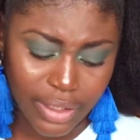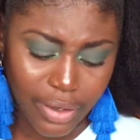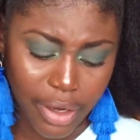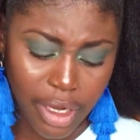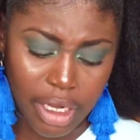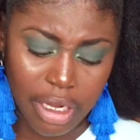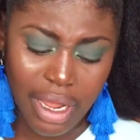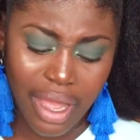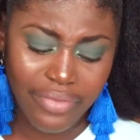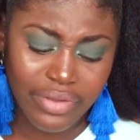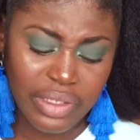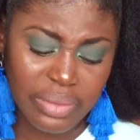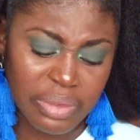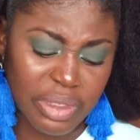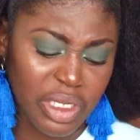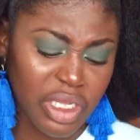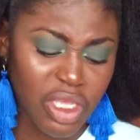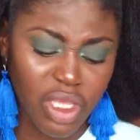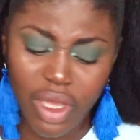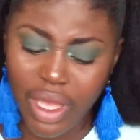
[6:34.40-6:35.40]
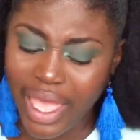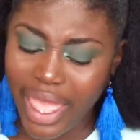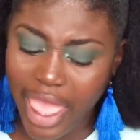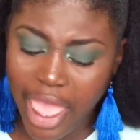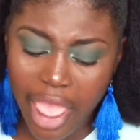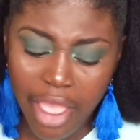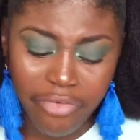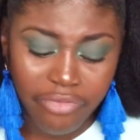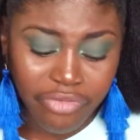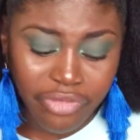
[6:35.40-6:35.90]
You don't have to be doing your
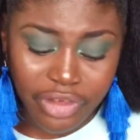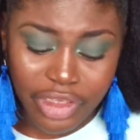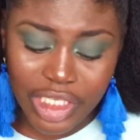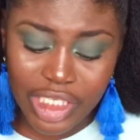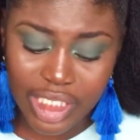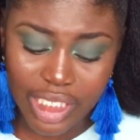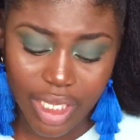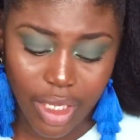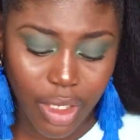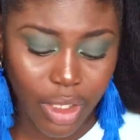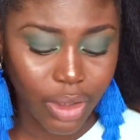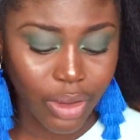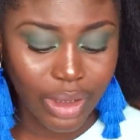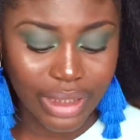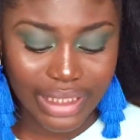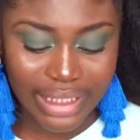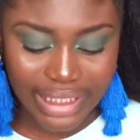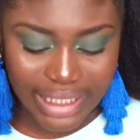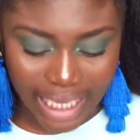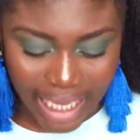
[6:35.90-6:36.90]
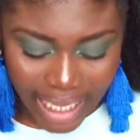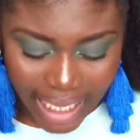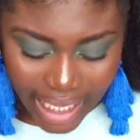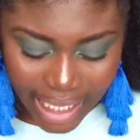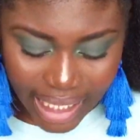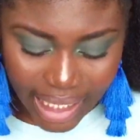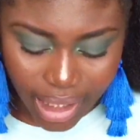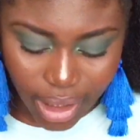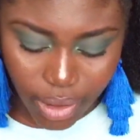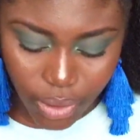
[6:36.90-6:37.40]
hair every single
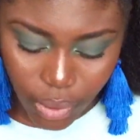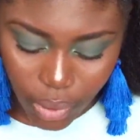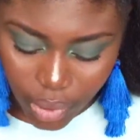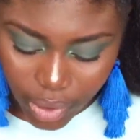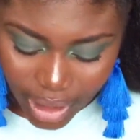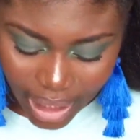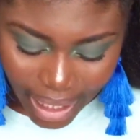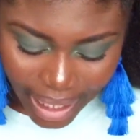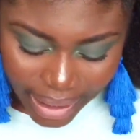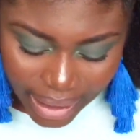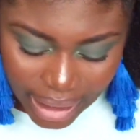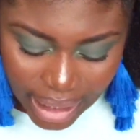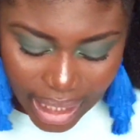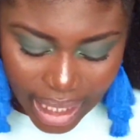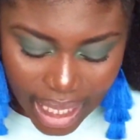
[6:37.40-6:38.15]
day and all that.